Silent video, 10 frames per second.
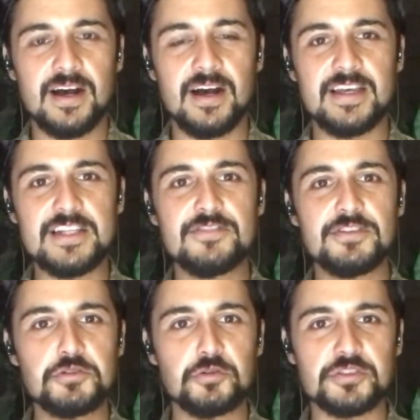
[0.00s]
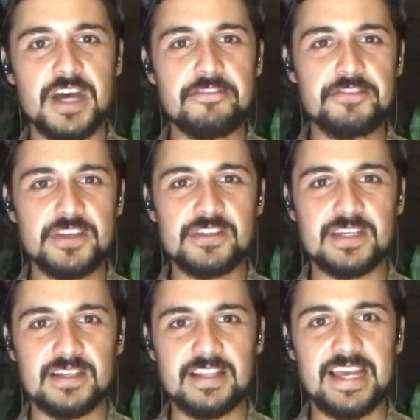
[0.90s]
individuals not
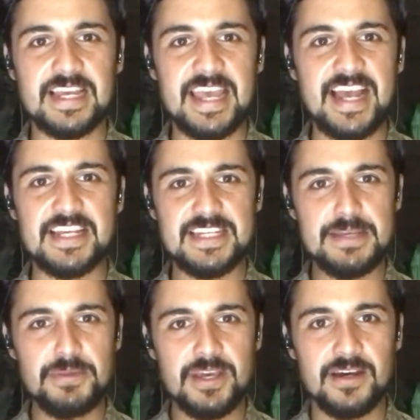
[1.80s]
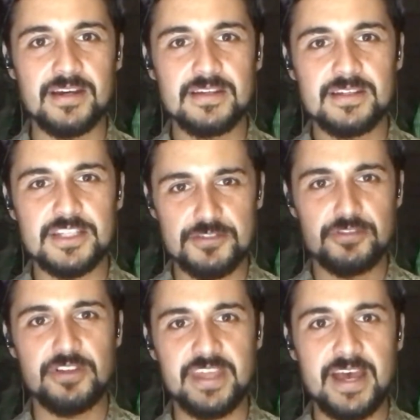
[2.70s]
feeling like academia is
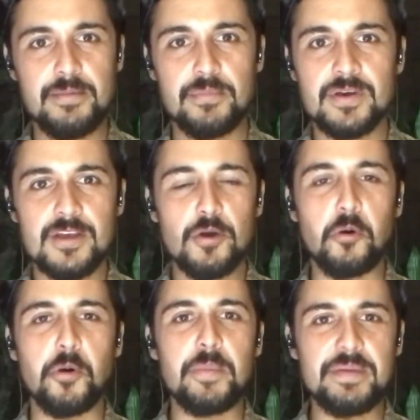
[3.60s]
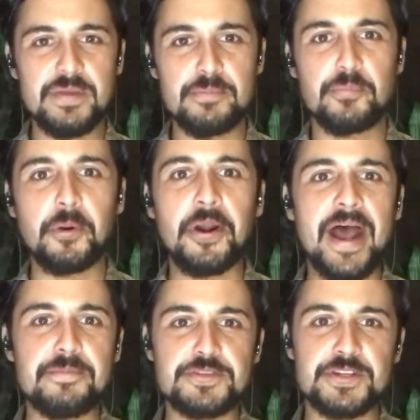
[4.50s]
for them, or maybe
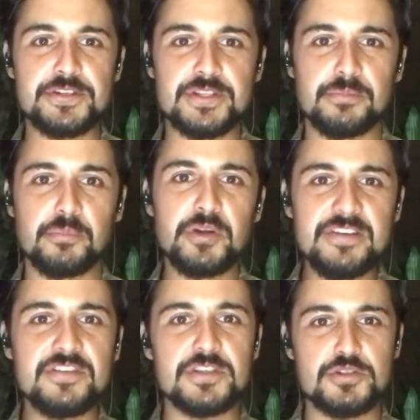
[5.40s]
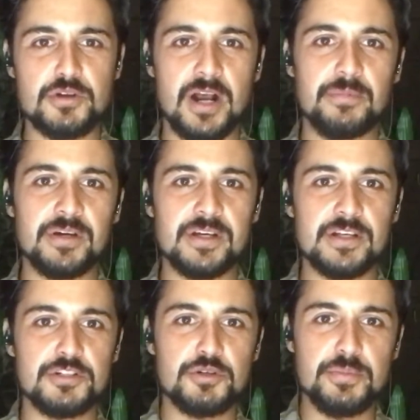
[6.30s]
perhaps there's some previous trauma
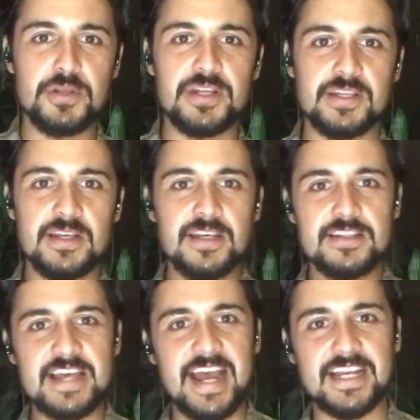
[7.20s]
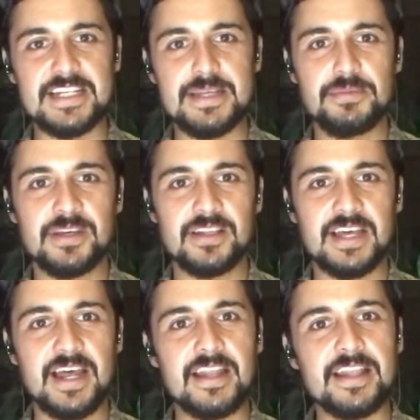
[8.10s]
attributed to academia
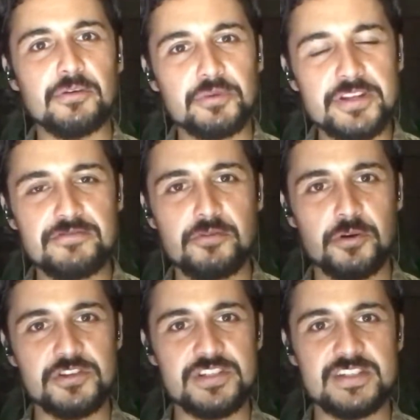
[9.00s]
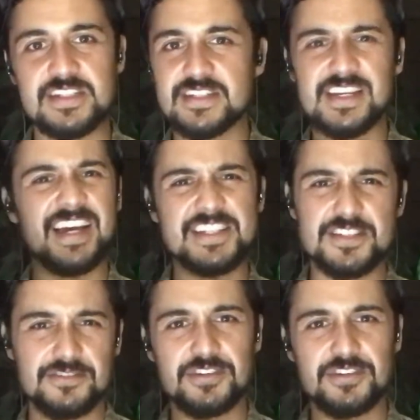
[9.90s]
that reinforces these kinds of